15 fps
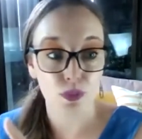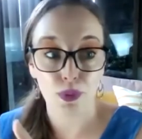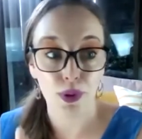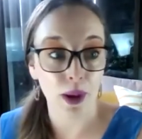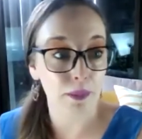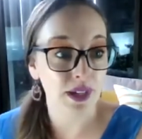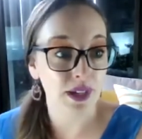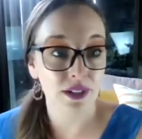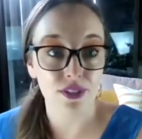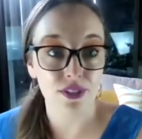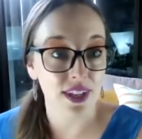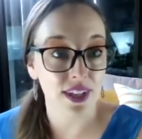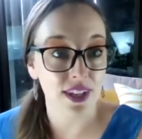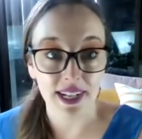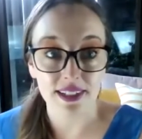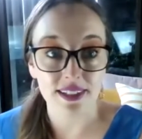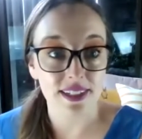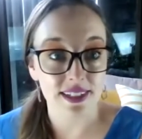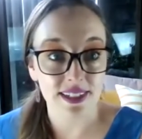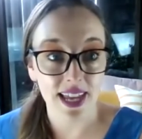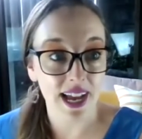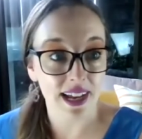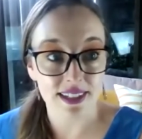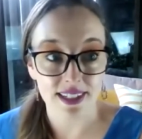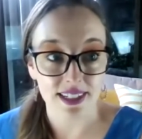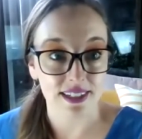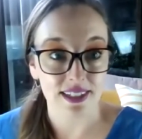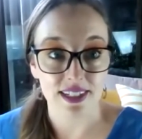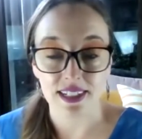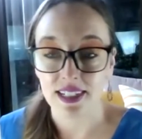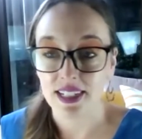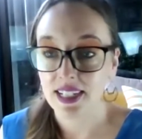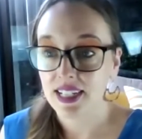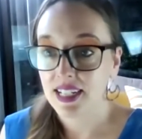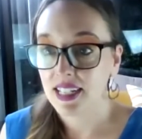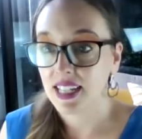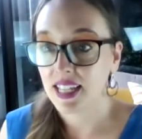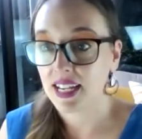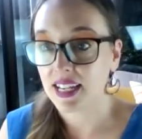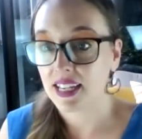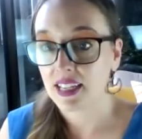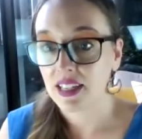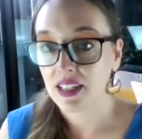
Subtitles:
prepping for the next tax season. There